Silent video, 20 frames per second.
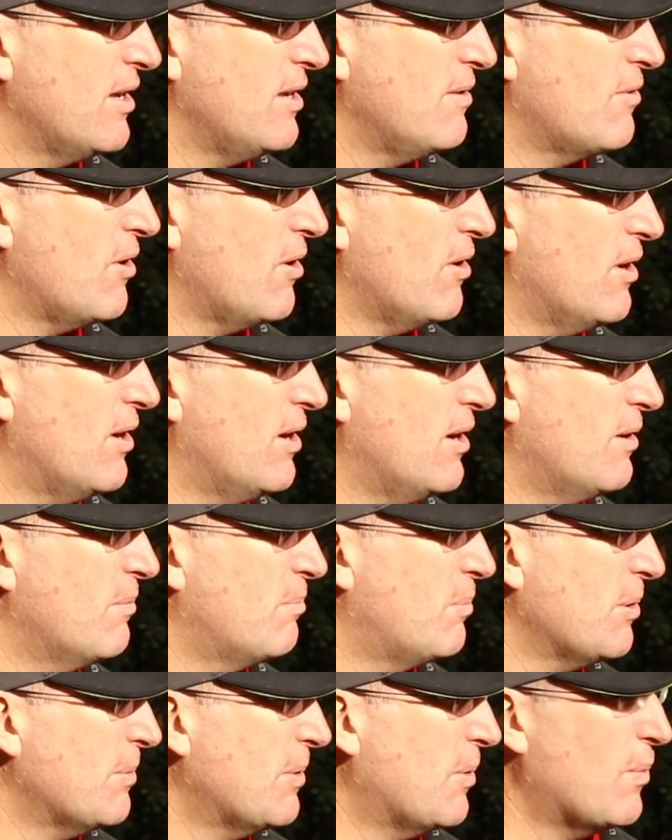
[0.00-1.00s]
You've got a
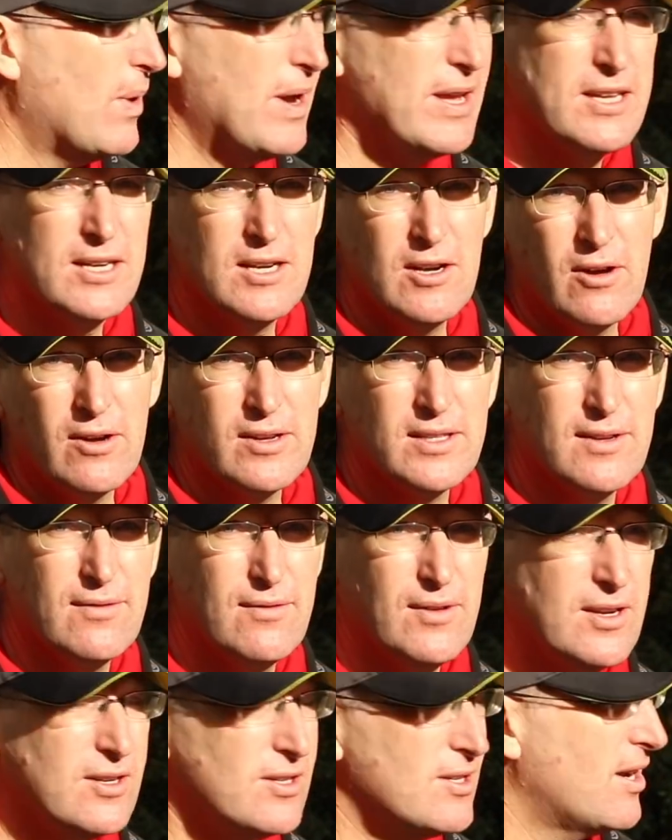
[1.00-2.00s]
plummet where you'd like to
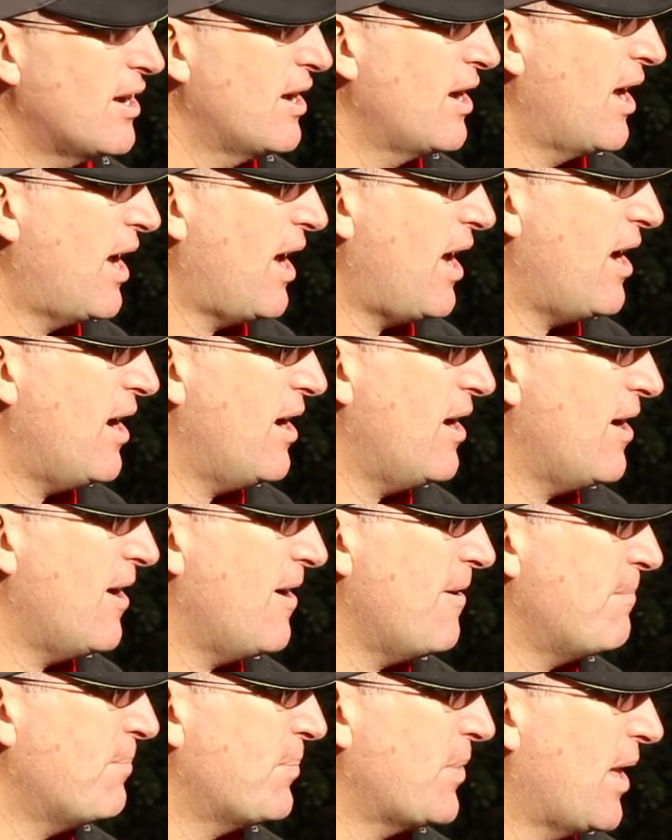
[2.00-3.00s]
fish,
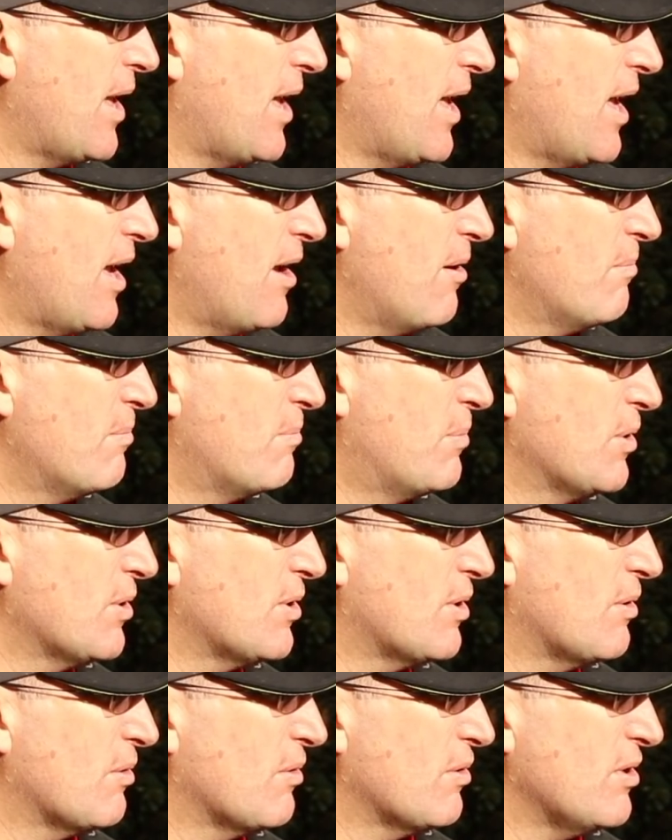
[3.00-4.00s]

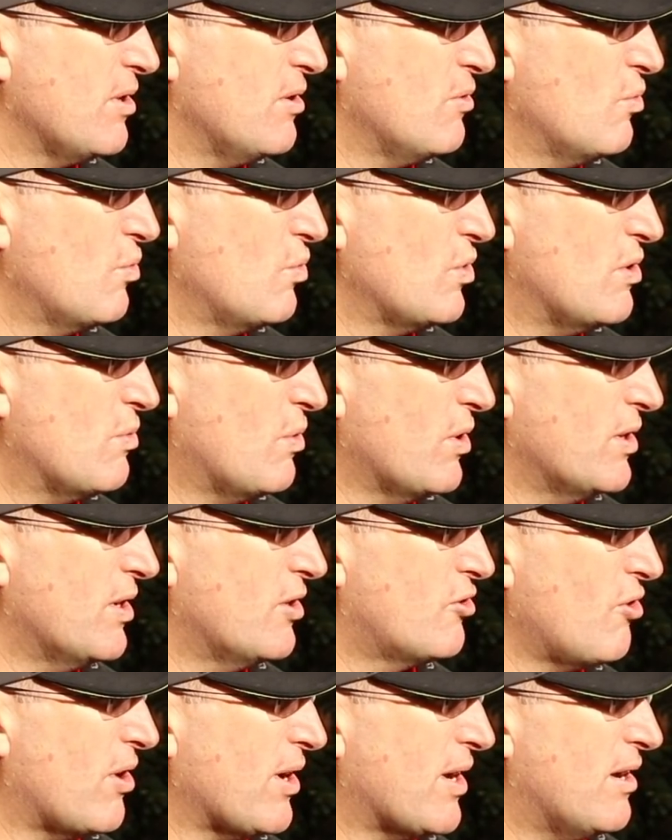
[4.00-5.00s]
but you want
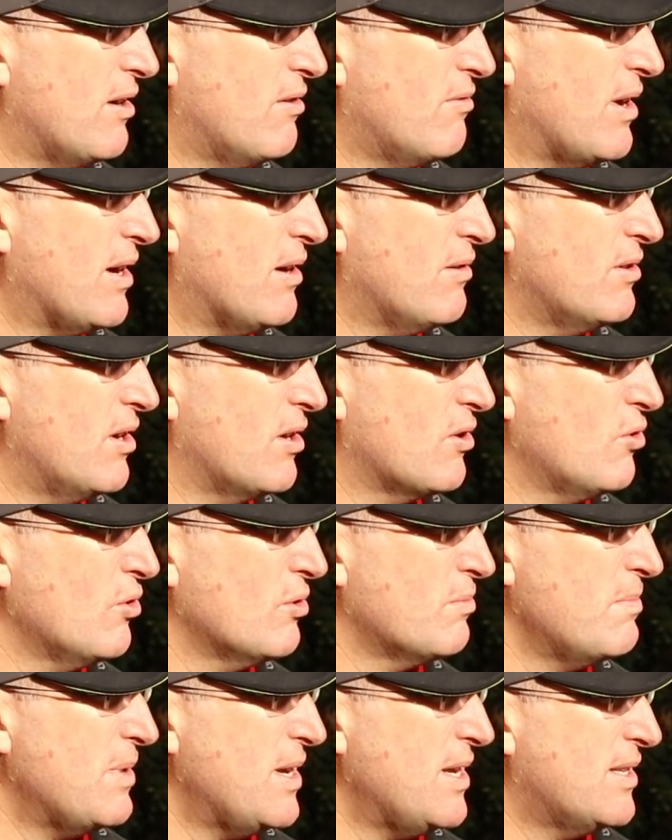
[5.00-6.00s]
to drag it around a
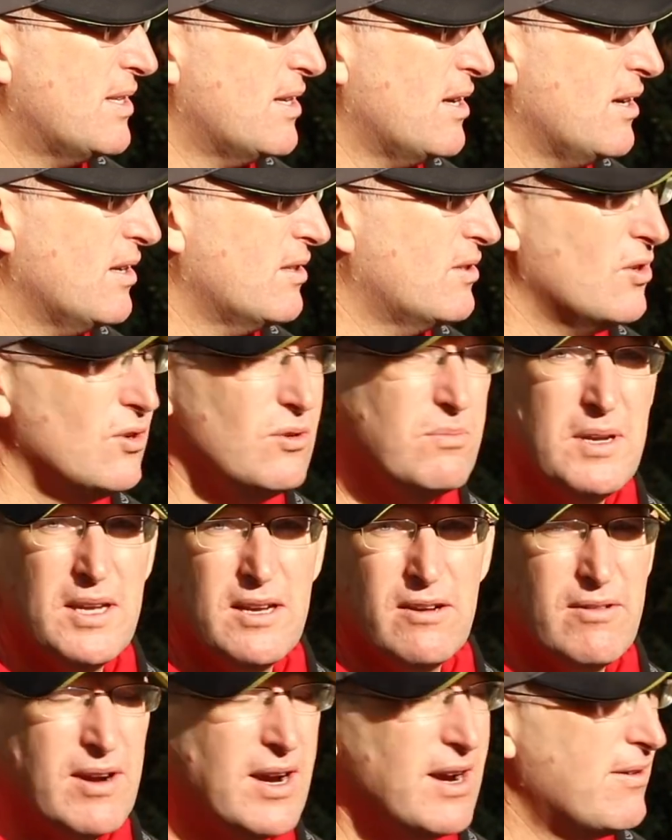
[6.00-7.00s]
good metre, 2
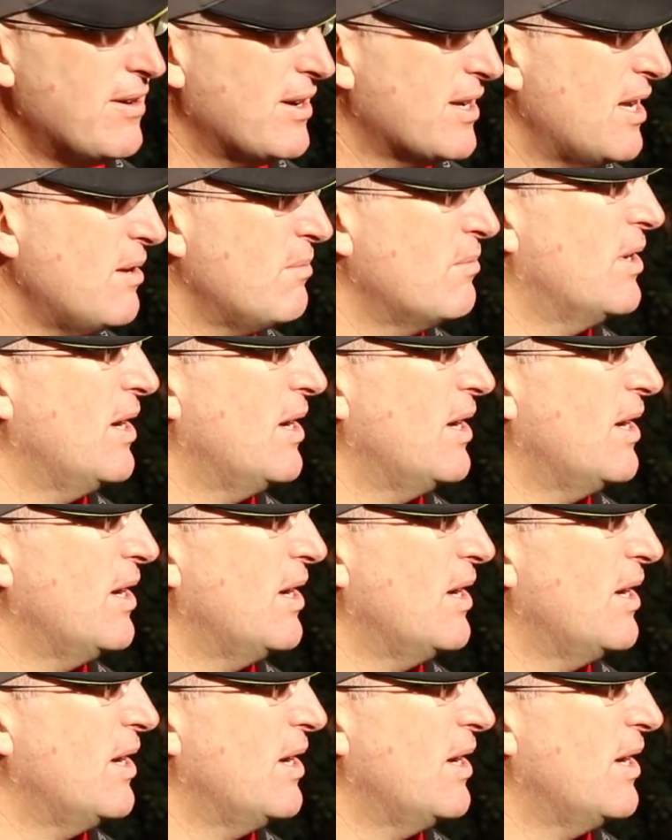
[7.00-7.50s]
metre area, keep